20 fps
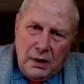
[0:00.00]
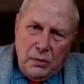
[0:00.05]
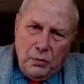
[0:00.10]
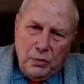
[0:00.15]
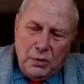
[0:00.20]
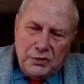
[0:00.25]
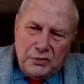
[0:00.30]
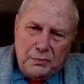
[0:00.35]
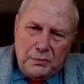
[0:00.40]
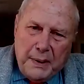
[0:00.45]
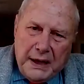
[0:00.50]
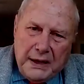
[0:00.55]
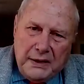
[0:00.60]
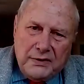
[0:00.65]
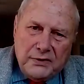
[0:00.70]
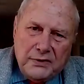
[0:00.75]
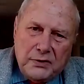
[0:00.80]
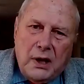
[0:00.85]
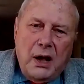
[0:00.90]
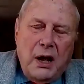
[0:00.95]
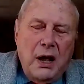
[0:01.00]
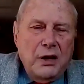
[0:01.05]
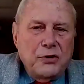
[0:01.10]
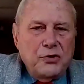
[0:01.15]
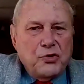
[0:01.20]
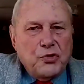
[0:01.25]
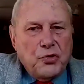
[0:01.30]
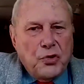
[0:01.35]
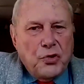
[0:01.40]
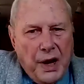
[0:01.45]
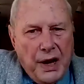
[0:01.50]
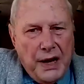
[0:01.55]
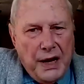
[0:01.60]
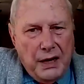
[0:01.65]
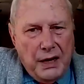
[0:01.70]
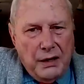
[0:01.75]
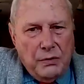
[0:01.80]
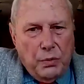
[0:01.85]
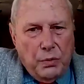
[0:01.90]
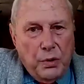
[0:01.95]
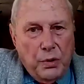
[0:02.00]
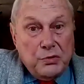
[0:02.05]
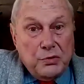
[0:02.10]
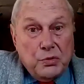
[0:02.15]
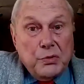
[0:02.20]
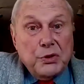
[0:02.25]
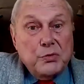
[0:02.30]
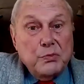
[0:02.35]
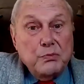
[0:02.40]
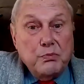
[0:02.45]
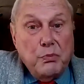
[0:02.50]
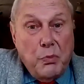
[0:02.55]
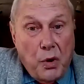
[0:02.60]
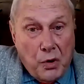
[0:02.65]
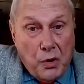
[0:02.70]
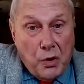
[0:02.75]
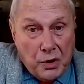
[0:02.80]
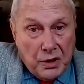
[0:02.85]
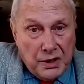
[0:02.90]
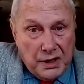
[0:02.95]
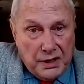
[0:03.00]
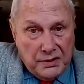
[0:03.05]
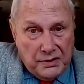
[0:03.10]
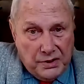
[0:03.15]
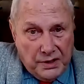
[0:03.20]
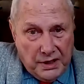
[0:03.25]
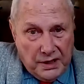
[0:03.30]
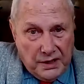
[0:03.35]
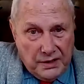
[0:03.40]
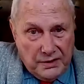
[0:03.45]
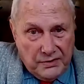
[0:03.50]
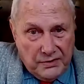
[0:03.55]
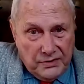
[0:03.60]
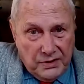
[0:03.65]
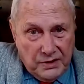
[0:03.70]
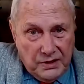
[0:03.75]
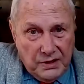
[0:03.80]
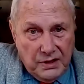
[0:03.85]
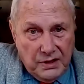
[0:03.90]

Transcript: was based on trade, which was more intense,